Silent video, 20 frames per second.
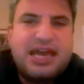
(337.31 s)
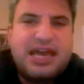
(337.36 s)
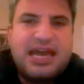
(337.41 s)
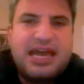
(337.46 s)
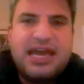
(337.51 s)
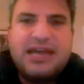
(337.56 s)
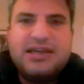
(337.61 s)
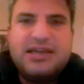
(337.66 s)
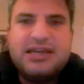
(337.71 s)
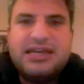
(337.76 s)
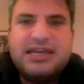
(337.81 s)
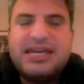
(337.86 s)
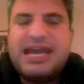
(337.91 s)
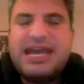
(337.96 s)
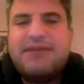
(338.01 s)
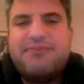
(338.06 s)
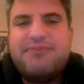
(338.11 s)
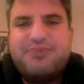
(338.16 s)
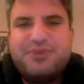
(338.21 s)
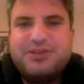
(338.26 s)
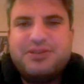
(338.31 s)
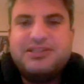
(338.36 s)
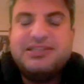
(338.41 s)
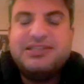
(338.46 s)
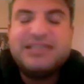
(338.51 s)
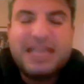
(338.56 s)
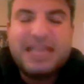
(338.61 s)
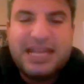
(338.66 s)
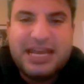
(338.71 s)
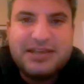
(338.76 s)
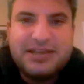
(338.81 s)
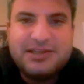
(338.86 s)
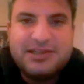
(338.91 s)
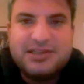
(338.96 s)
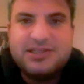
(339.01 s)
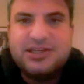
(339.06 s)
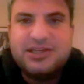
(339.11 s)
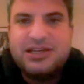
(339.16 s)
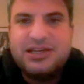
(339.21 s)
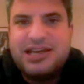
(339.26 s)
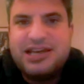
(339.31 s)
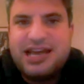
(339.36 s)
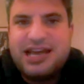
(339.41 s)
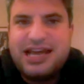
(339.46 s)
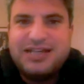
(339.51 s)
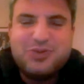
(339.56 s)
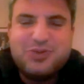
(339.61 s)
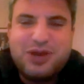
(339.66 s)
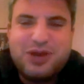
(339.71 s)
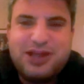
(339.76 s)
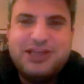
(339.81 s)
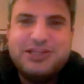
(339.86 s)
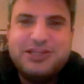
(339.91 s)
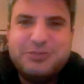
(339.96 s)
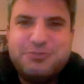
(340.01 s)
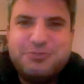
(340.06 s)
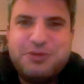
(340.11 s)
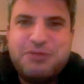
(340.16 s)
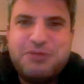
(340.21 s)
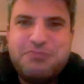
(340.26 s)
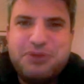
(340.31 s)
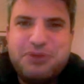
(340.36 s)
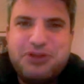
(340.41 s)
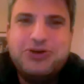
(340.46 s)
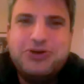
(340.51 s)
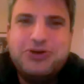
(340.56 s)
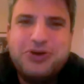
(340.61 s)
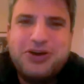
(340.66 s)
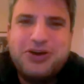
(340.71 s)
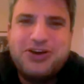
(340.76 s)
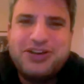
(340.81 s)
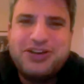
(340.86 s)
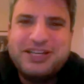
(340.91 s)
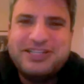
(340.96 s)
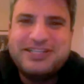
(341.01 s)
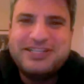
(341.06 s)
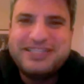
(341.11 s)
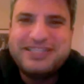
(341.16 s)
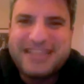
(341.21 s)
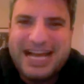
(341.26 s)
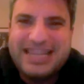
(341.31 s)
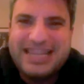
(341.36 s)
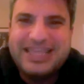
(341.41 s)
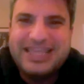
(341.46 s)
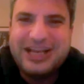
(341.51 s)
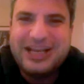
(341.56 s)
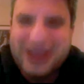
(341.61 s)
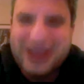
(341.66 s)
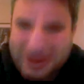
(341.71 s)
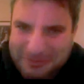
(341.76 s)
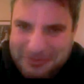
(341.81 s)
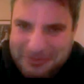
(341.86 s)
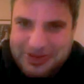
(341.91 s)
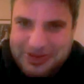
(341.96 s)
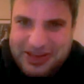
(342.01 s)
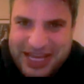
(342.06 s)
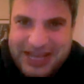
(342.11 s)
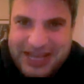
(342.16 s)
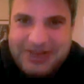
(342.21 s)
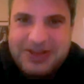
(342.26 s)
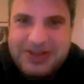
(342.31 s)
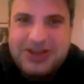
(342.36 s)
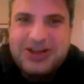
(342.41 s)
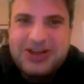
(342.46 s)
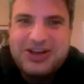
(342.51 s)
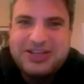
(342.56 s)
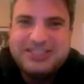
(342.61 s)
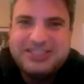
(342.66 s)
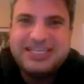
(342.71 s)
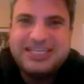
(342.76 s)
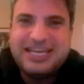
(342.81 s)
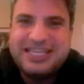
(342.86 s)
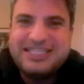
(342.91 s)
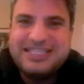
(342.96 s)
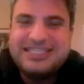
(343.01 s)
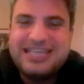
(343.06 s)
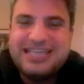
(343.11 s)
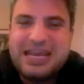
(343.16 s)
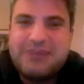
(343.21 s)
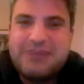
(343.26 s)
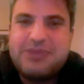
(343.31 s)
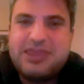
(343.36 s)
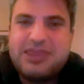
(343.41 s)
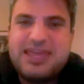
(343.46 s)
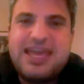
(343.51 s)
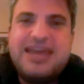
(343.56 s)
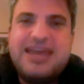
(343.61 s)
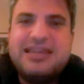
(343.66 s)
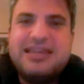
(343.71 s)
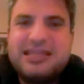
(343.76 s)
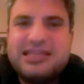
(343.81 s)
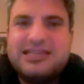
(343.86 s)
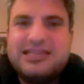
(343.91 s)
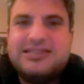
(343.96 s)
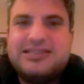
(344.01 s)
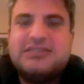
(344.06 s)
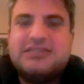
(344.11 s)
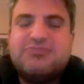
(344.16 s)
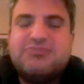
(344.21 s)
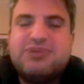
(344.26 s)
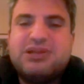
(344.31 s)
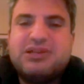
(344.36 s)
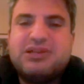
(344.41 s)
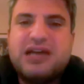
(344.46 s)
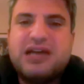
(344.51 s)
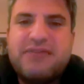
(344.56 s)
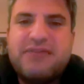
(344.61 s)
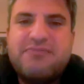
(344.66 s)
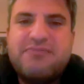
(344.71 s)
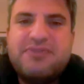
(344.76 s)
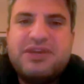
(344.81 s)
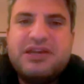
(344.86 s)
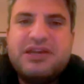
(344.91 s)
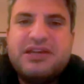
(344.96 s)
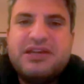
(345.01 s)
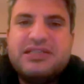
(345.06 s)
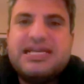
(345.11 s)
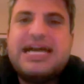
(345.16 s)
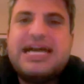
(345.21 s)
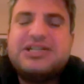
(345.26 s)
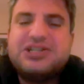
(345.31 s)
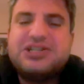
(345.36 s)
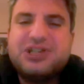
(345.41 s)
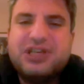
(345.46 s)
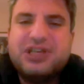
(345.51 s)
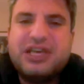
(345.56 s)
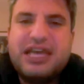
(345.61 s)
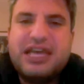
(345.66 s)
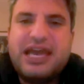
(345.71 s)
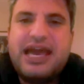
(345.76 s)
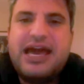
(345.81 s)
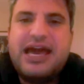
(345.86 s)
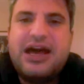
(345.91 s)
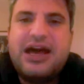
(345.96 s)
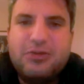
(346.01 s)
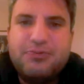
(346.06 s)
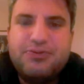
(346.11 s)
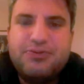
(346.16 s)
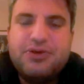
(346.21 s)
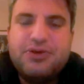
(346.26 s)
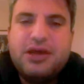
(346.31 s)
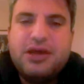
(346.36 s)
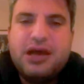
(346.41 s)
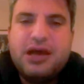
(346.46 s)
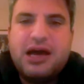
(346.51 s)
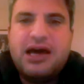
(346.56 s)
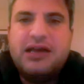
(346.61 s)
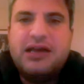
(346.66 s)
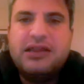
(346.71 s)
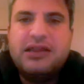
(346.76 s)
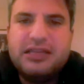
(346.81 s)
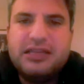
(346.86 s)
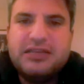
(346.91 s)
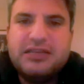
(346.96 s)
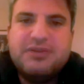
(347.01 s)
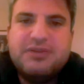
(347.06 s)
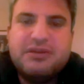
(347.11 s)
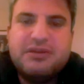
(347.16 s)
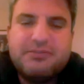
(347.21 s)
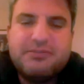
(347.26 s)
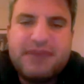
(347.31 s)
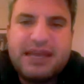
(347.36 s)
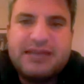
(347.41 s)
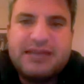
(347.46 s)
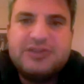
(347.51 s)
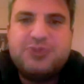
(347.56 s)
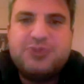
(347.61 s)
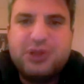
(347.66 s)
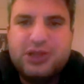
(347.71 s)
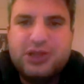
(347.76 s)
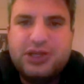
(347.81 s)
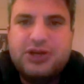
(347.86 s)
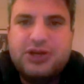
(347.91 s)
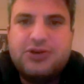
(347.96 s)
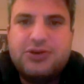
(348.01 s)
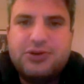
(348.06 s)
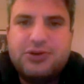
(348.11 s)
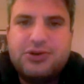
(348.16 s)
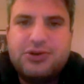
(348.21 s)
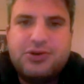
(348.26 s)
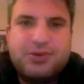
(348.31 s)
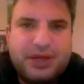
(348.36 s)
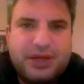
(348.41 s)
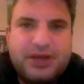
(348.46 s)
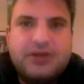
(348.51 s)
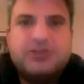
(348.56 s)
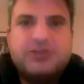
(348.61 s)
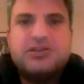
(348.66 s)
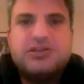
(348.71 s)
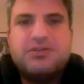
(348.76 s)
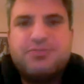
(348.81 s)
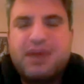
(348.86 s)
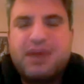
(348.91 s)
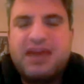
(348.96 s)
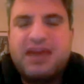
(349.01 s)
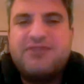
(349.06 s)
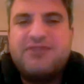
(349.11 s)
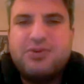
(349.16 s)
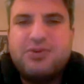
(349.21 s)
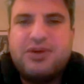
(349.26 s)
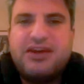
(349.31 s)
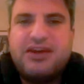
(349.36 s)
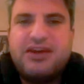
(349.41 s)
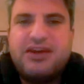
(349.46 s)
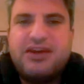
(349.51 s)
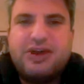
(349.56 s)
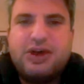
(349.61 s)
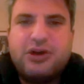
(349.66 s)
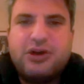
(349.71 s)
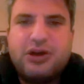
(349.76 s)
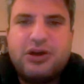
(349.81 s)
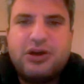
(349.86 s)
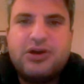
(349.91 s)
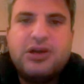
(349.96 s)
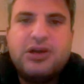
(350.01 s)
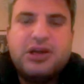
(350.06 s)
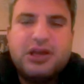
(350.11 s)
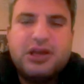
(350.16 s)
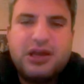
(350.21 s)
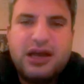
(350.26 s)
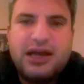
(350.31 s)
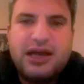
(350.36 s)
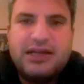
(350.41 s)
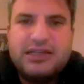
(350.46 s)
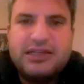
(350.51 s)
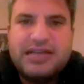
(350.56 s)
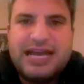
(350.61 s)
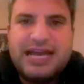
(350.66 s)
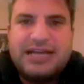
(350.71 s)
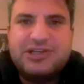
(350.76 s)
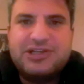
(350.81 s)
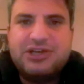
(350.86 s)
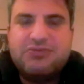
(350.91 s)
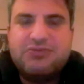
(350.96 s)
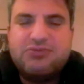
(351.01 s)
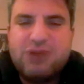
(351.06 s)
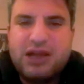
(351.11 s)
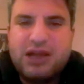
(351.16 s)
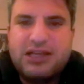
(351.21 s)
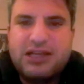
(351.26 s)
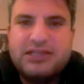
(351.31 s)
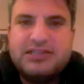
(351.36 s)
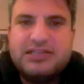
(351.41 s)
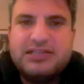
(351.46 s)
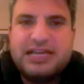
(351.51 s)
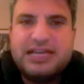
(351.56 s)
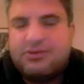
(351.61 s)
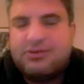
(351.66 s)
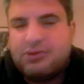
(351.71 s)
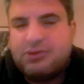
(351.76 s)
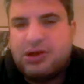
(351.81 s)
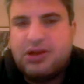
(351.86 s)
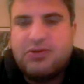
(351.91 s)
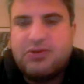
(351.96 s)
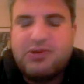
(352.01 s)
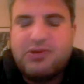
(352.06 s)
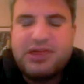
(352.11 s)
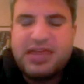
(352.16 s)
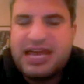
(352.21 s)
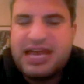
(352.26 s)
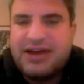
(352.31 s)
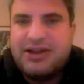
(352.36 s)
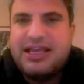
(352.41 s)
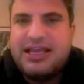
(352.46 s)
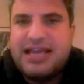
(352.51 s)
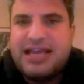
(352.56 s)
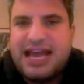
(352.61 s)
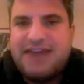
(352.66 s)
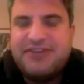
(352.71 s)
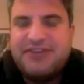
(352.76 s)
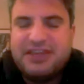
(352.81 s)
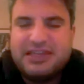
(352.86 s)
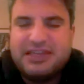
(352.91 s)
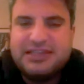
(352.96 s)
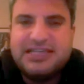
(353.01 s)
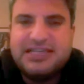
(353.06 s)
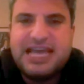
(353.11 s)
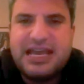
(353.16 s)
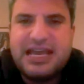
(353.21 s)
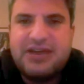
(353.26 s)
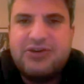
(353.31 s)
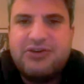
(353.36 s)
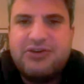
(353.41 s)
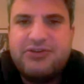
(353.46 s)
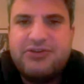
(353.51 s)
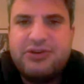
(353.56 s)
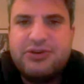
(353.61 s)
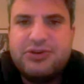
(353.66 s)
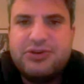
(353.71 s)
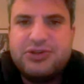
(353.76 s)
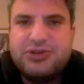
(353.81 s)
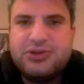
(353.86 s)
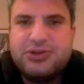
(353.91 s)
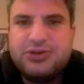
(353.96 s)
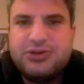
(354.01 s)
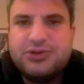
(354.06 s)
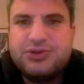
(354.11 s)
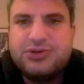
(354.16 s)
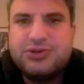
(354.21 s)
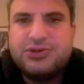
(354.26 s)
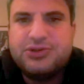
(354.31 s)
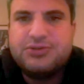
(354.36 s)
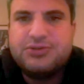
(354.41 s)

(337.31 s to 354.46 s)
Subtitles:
And yet cynics, as well as people who are inside the company, say the same thing, that this has been done to actually help Linda McMahon's political career, to pave the way for her to actually run a Senate run without having this hanging over her shoulders.